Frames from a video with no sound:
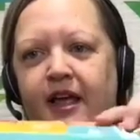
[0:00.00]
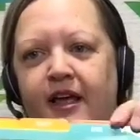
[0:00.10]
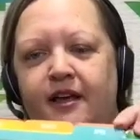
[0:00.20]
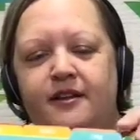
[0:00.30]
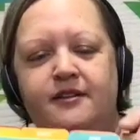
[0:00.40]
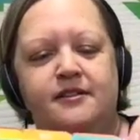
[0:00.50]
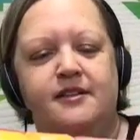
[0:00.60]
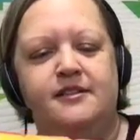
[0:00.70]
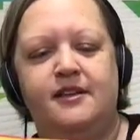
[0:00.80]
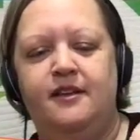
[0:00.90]
and
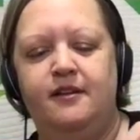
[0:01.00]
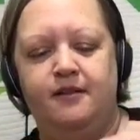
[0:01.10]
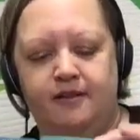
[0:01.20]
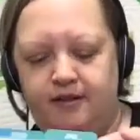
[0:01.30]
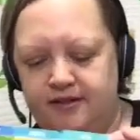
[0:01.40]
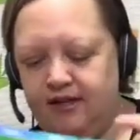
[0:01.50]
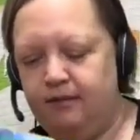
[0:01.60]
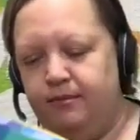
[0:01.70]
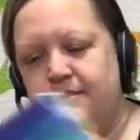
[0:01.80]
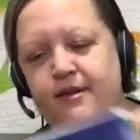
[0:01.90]
it's gonna
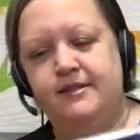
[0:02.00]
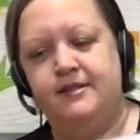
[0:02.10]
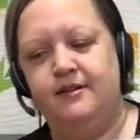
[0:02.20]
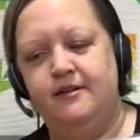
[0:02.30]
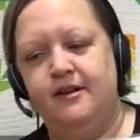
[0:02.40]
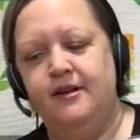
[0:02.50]
be amazing.